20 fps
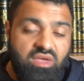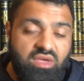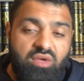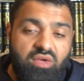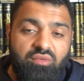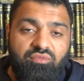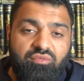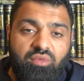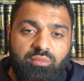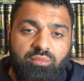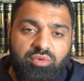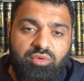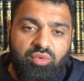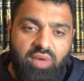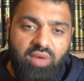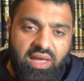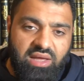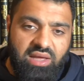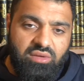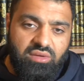from two
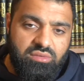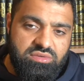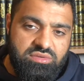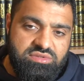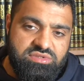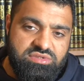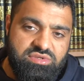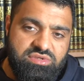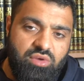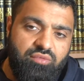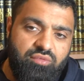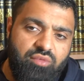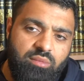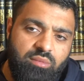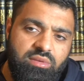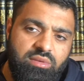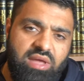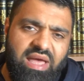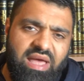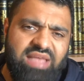angles. So
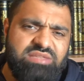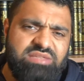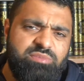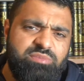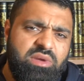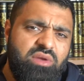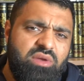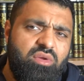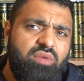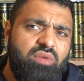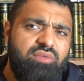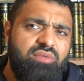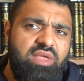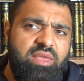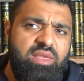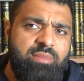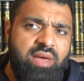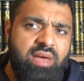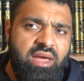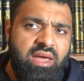from the aspect of
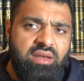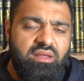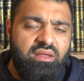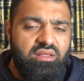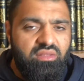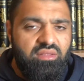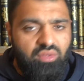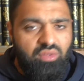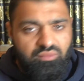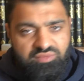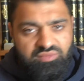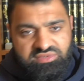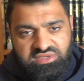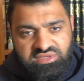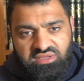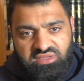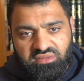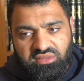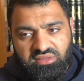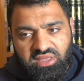Iman,
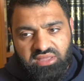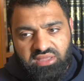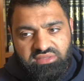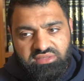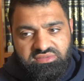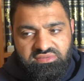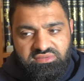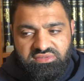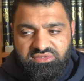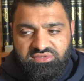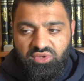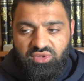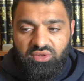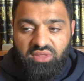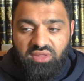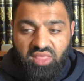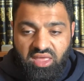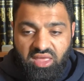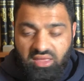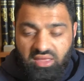obviously that is not
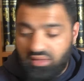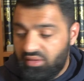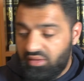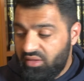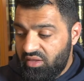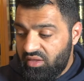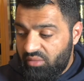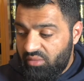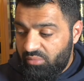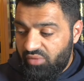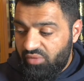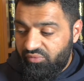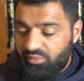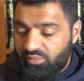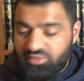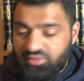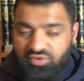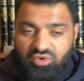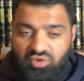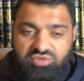there. But from
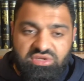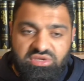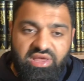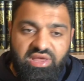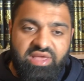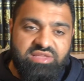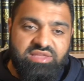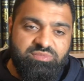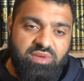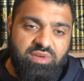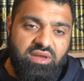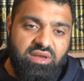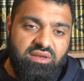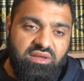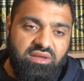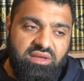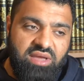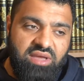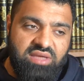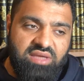a social aspect,
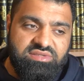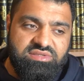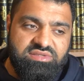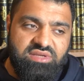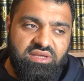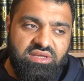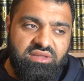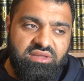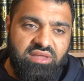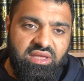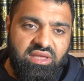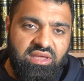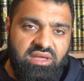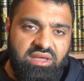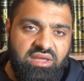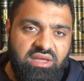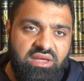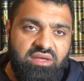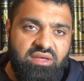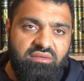yes,
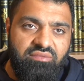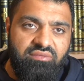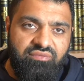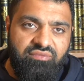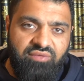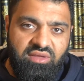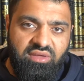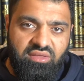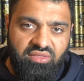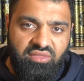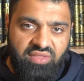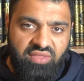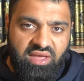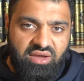they fit that